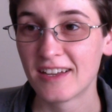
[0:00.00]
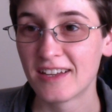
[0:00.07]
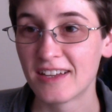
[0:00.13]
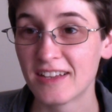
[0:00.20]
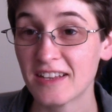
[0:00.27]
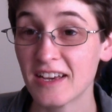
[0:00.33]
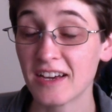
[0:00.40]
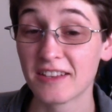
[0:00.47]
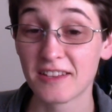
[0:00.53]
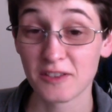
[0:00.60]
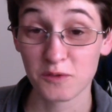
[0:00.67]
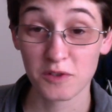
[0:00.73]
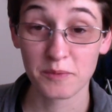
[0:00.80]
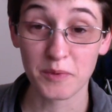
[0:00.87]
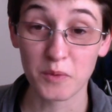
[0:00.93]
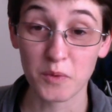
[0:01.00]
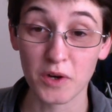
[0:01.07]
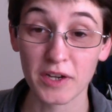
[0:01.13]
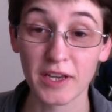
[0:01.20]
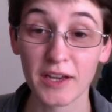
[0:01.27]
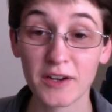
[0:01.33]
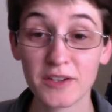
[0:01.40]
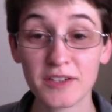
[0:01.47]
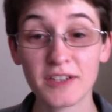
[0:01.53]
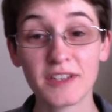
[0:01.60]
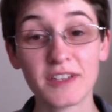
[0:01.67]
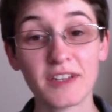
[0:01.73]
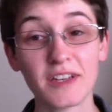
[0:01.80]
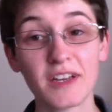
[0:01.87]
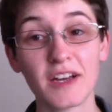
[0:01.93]
And yeah, that's what I've been working on.
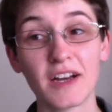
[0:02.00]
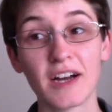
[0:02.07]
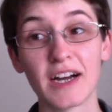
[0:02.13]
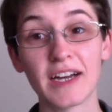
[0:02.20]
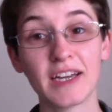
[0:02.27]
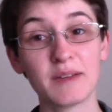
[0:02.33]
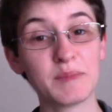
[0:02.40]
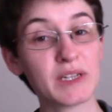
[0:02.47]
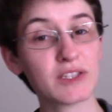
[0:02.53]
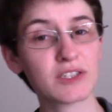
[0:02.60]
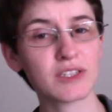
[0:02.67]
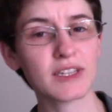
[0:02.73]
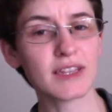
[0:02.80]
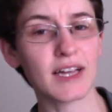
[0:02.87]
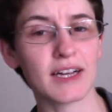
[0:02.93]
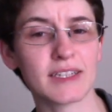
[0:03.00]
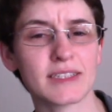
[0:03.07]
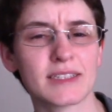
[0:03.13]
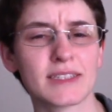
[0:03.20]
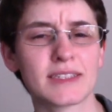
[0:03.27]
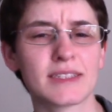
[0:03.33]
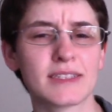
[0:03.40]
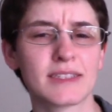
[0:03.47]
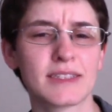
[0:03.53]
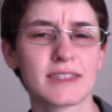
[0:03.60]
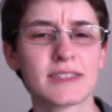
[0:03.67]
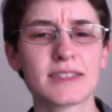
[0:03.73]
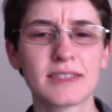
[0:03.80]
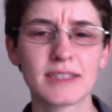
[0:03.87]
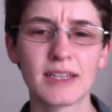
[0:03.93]
I mentioned last
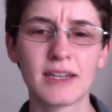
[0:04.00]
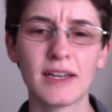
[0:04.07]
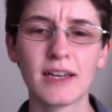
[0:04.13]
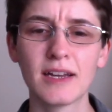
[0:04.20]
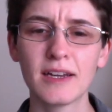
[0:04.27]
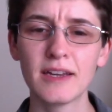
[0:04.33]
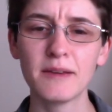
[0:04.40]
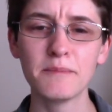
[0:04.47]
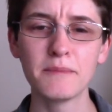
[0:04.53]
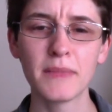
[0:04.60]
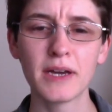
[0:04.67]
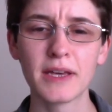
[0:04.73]
time, I